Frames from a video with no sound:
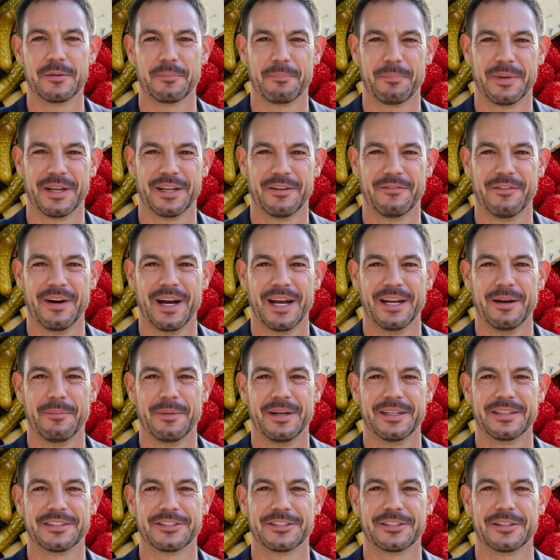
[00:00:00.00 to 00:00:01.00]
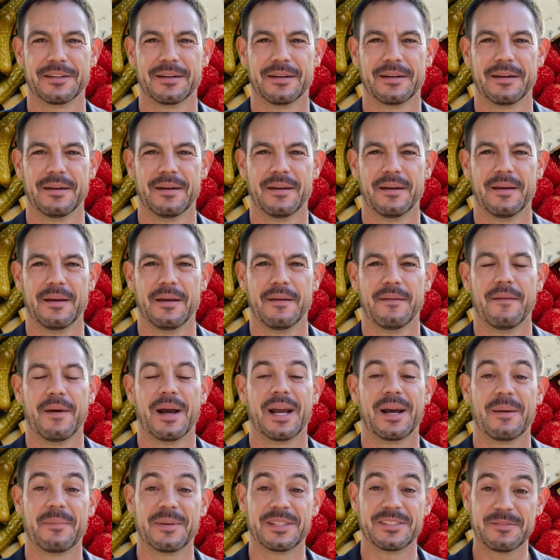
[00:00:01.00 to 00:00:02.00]
B vitamins.
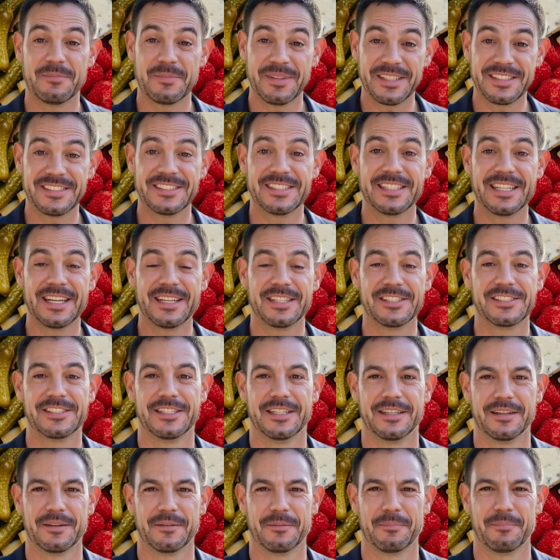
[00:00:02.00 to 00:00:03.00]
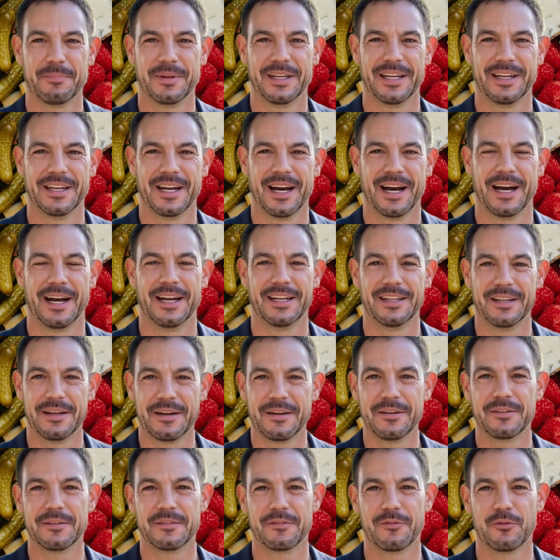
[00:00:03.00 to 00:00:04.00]
Vitamins B6, B9,
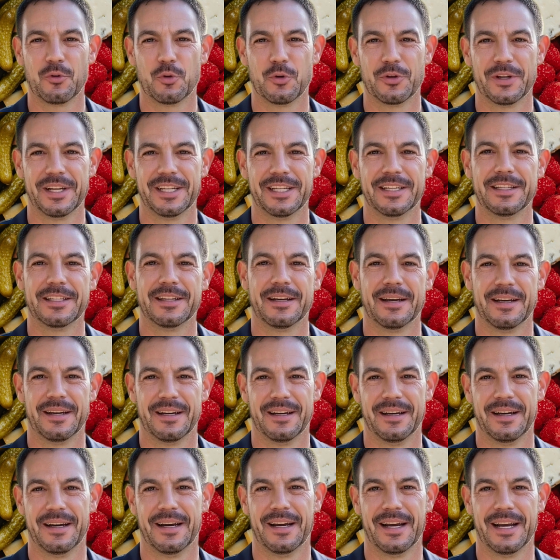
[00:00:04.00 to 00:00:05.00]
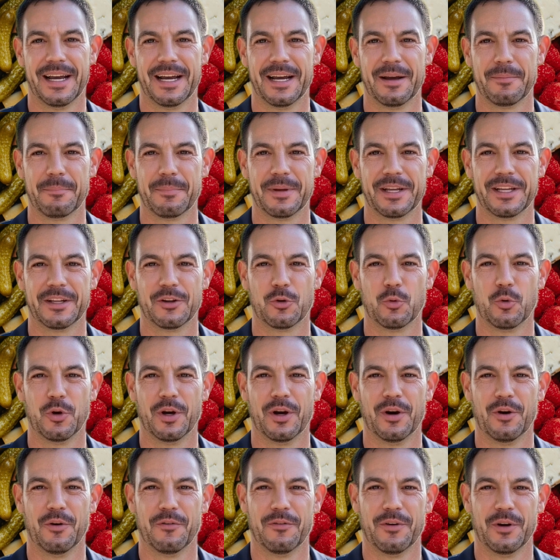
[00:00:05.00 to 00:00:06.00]
folate, and
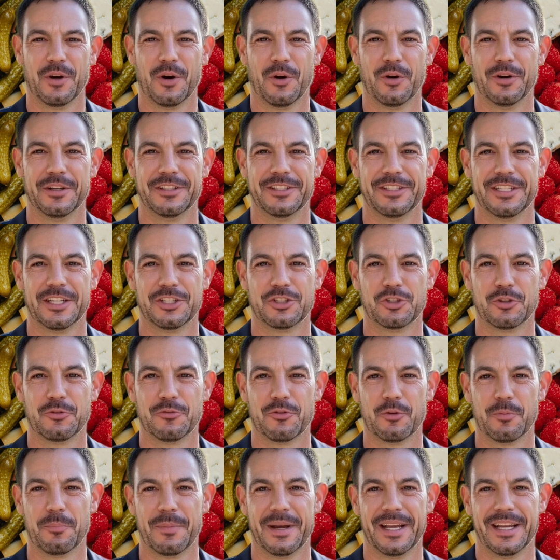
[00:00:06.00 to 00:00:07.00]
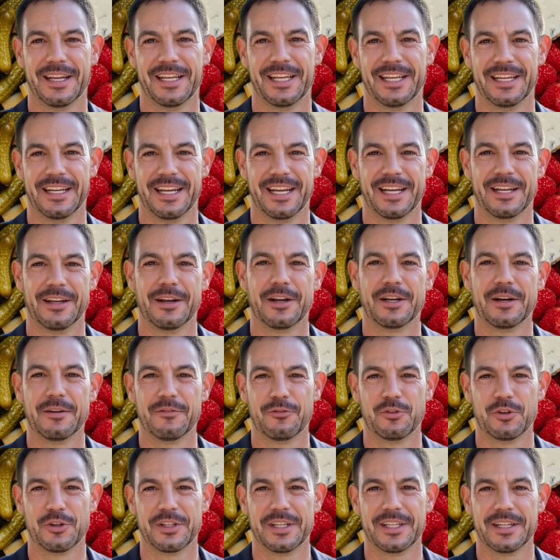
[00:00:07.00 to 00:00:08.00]
B12 are essential for making and
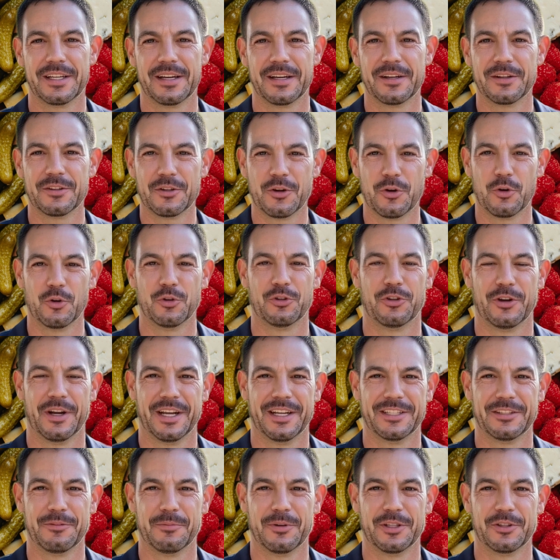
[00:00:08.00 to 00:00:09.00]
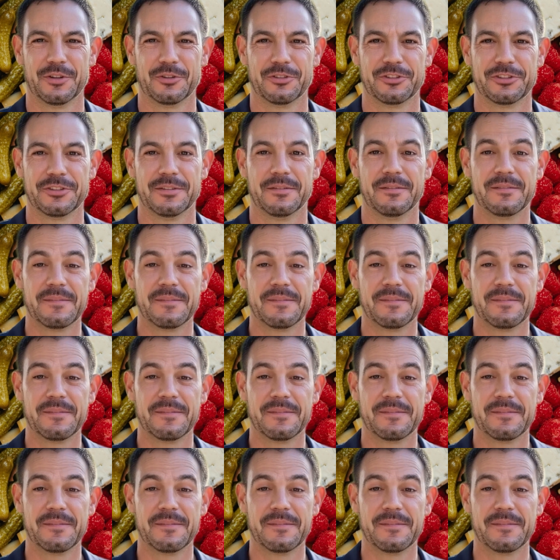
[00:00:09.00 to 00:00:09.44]
converting neurotransmitters.